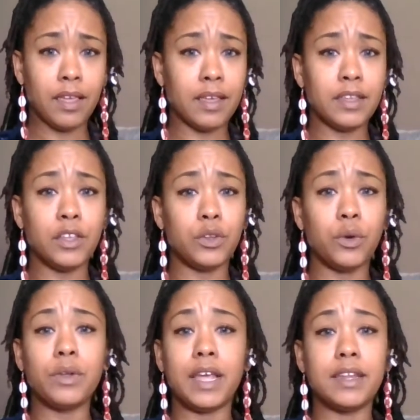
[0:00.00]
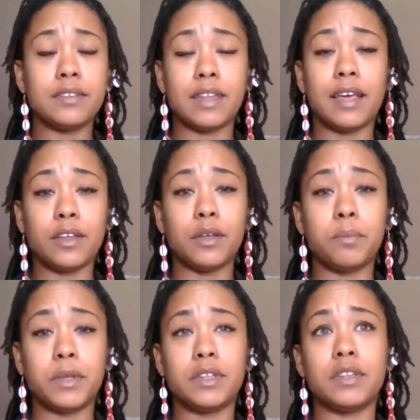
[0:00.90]
that it's not good,
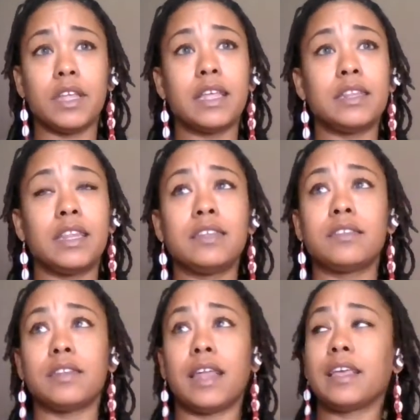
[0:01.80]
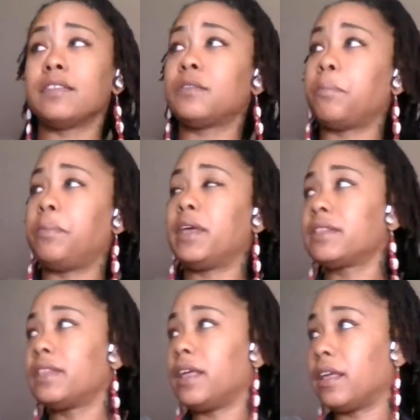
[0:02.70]
but this, like, it's a
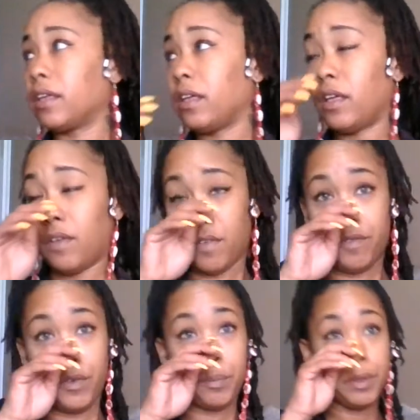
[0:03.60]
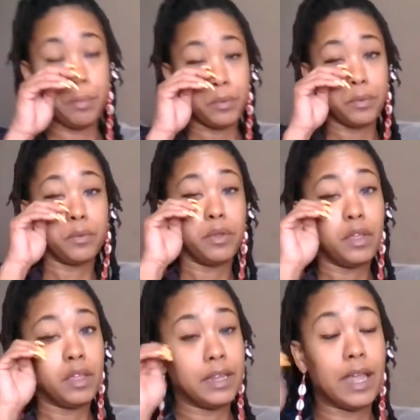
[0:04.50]
big thing for people
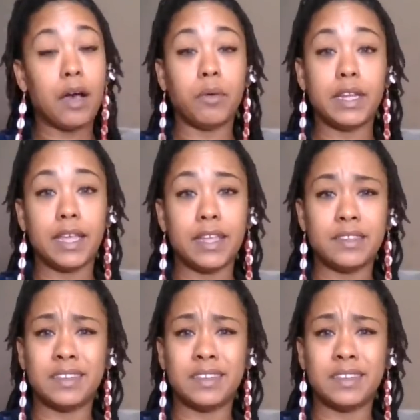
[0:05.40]
nowadays.